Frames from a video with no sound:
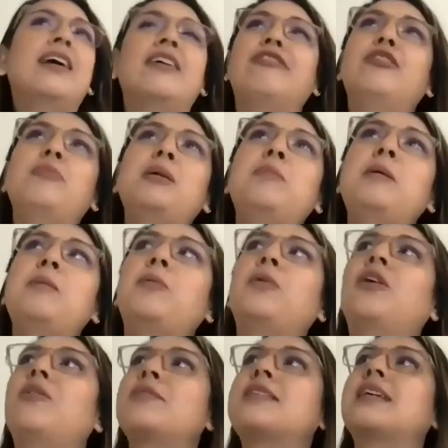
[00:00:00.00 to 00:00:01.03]
For me, people
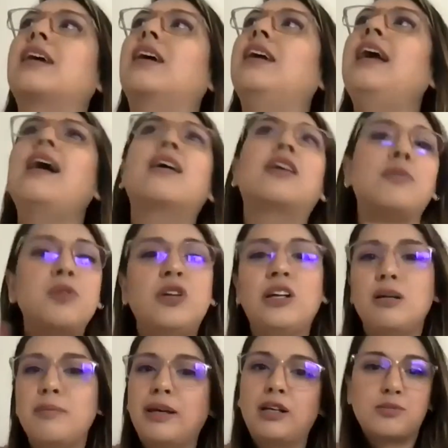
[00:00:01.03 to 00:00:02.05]
are always like, yeah,
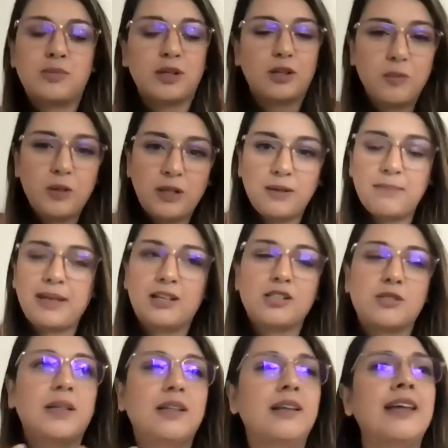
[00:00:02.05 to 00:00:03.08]
community management.
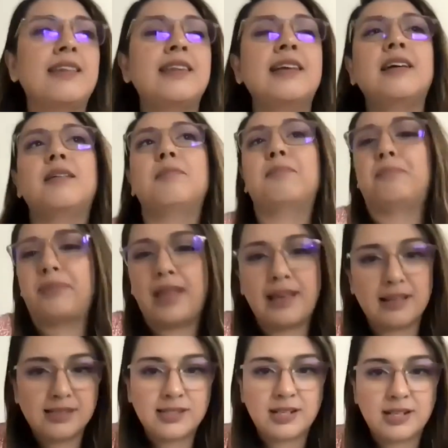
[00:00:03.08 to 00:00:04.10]
And I think they
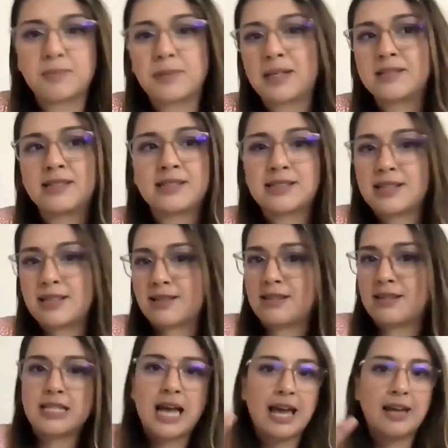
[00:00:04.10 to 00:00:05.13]
get stuck because that's like
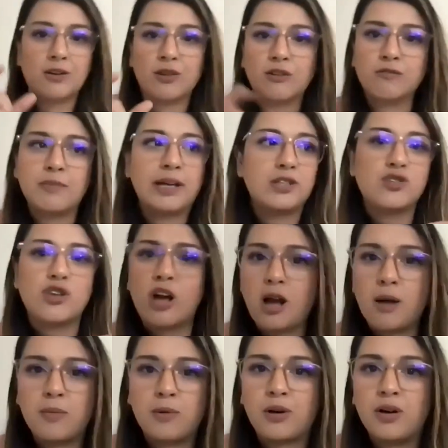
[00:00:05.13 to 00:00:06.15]
the title of my
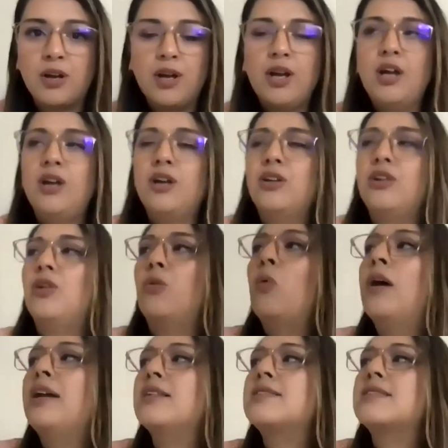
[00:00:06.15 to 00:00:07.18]
job or,
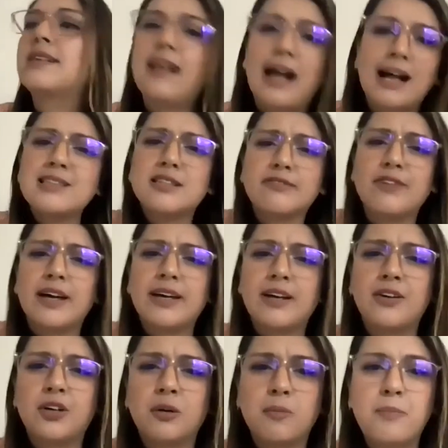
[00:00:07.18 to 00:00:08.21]
what it's classified
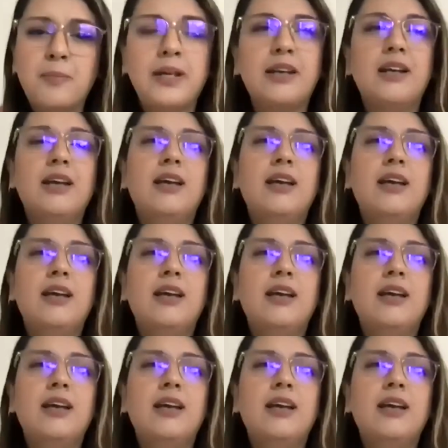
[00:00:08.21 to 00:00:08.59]
under. But